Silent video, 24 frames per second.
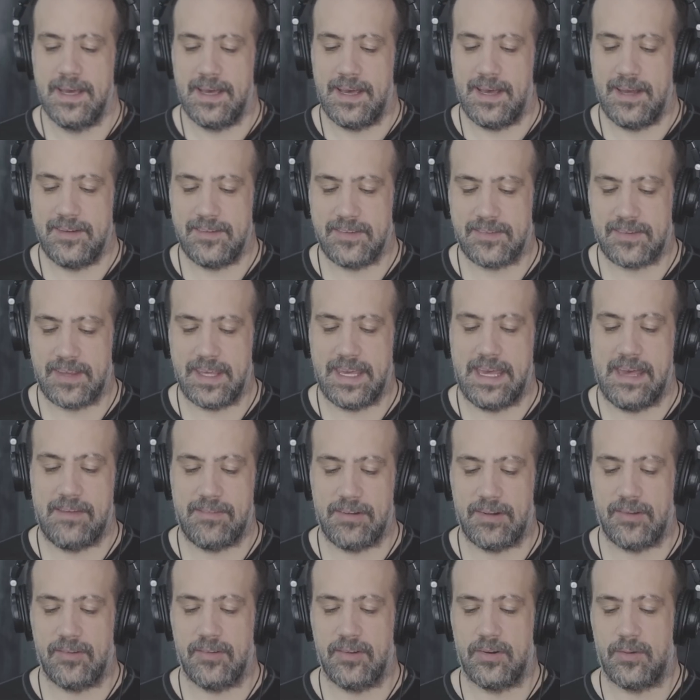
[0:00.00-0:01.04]
I just like having
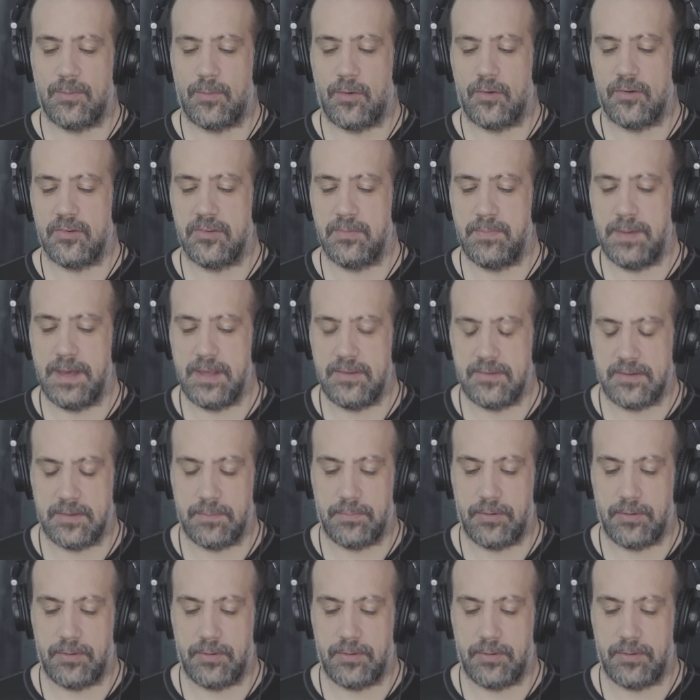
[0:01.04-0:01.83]
a little more space to